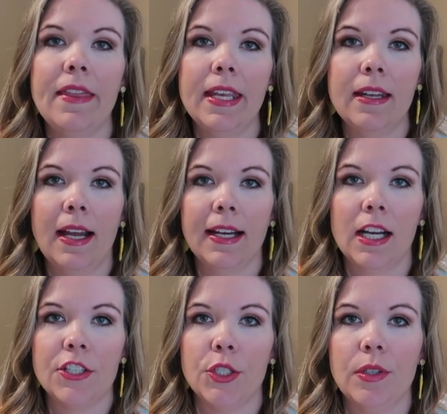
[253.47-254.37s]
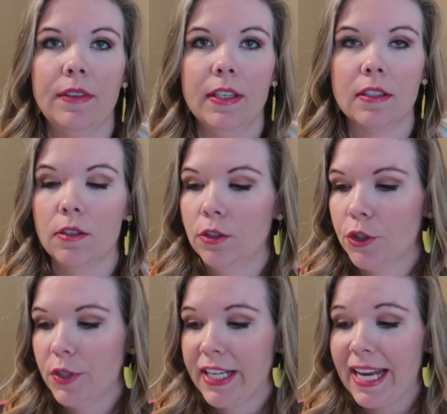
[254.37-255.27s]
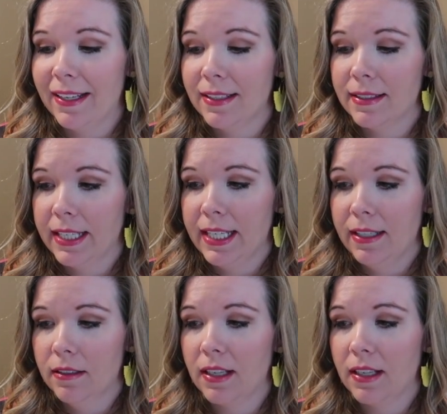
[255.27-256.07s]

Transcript: And then I got two of these little create a scenes.